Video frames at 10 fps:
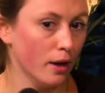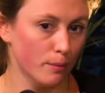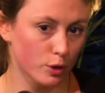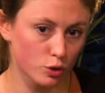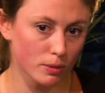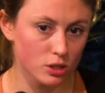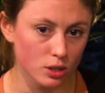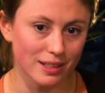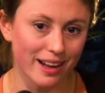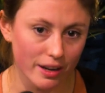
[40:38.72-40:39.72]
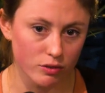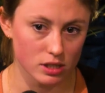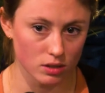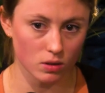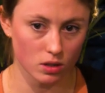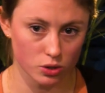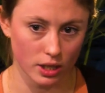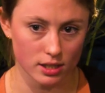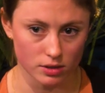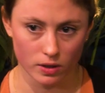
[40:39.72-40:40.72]
But to make sure that every single country
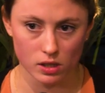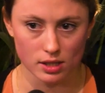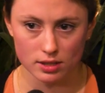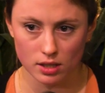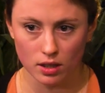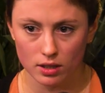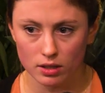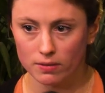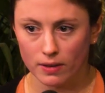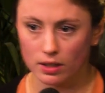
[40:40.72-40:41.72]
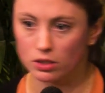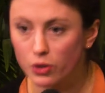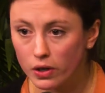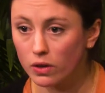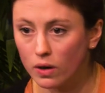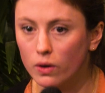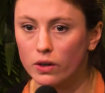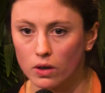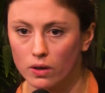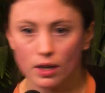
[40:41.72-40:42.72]
has a voice, and it's not only the founding trio or,
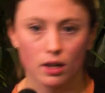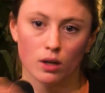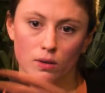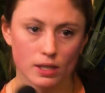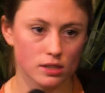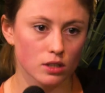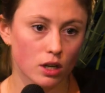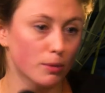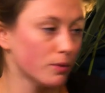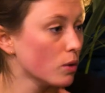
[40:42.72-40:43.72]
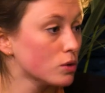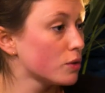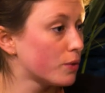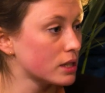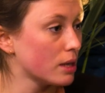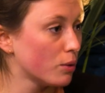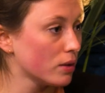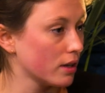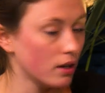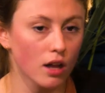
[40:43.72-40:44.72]
you know, Western Europe, but also, for example,
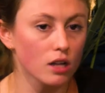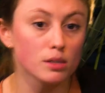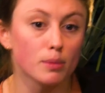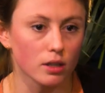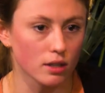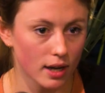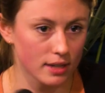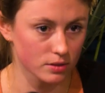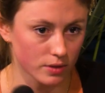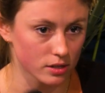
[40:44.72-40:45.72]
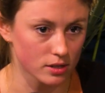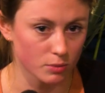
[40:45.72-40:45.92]
that Luxembourg has a voice.